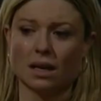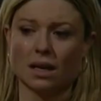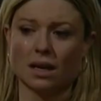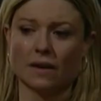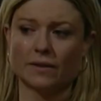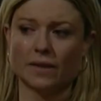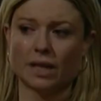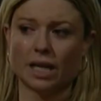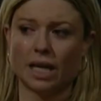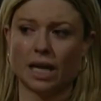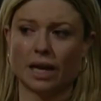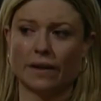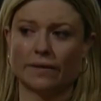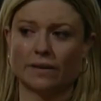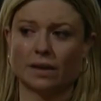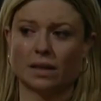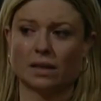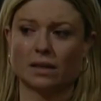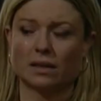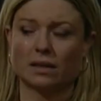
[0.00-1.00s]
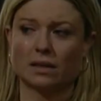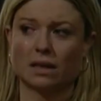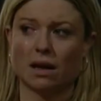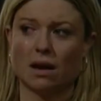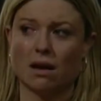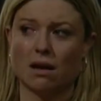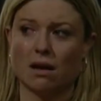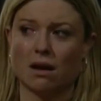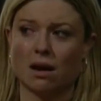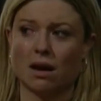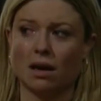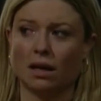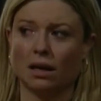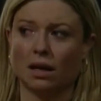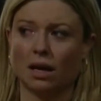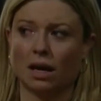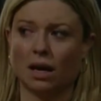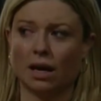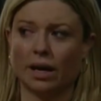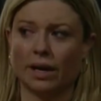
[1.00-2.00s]
After he left in his car,
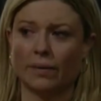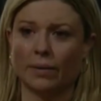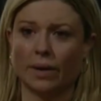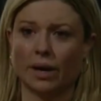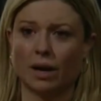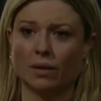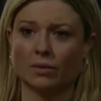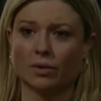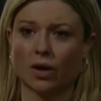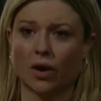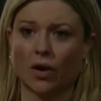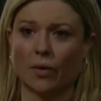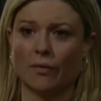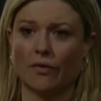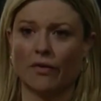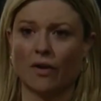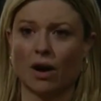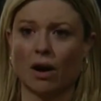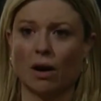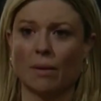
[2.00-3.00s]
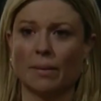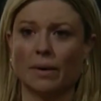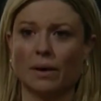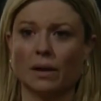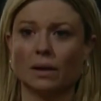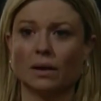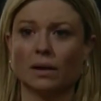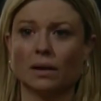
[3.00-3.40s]
I went up to Home Farm.